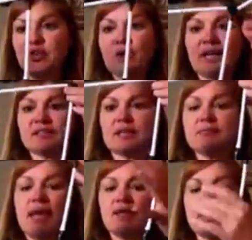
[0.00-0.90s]
You guys can
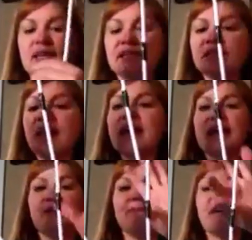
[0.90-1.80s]
make these
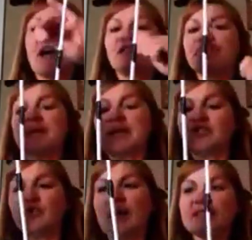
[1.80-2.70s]
in 5
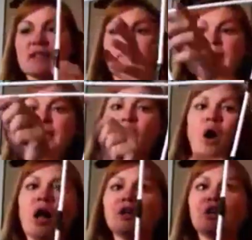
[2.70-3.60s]
minutes. You guys can make
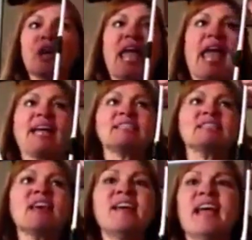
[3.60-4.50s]
all your
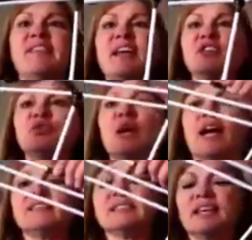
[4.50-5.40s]
hats, and then you
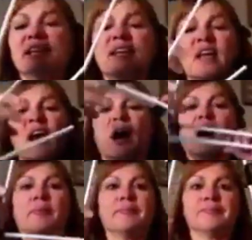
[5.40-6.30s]
guys can
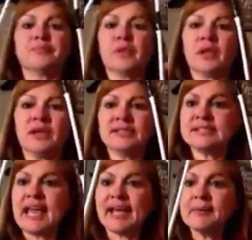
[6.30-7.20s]

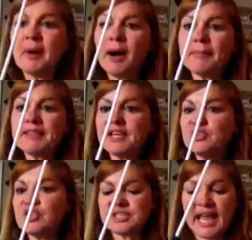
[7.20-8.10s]
stack them up, and then
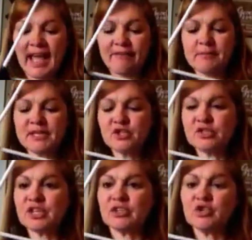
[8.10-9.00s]
you just have them as you
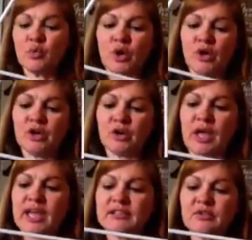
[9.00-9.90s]
start to work.
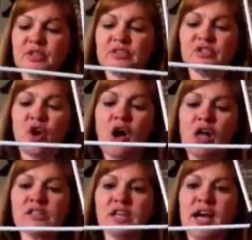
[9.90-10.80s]
Okay, so this is
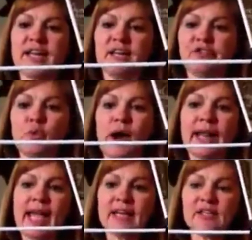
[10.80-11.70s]
all done, and if you
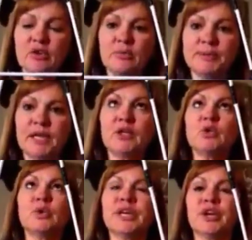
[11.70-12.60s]
want to add a little bit of
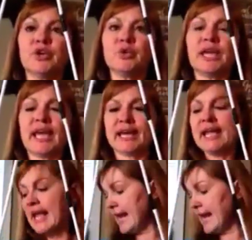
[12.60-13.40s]
glue here, you can.